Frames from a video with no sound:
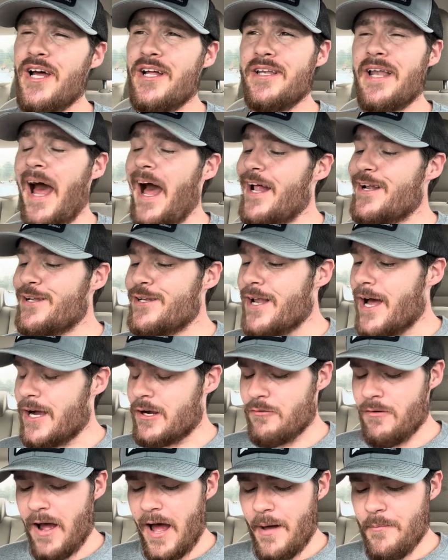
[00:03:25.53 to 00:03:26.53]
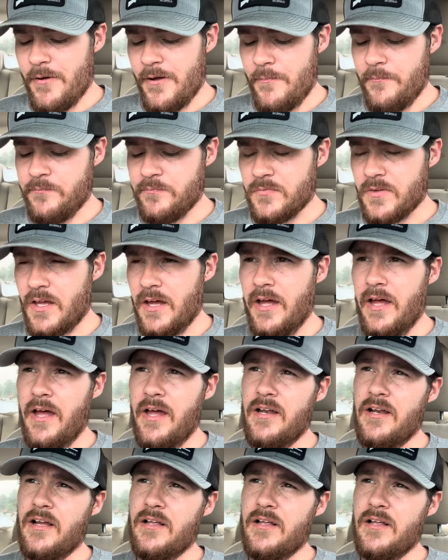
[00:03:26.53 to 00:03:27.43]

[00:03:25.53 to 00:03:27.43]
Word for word: Now I did not grab it, and